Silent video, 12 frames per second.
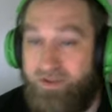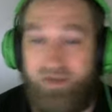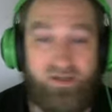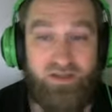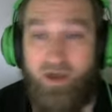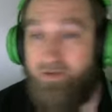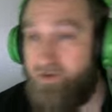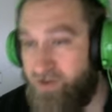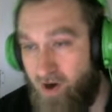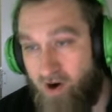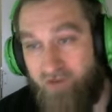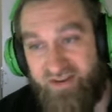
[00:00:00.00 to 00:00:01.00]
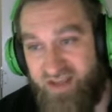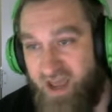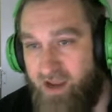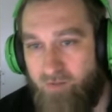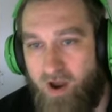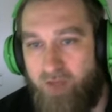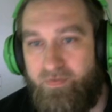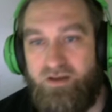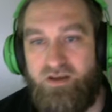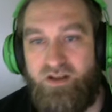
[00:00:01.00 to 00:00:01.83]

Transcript: This is the other star of the deck, in my opinion.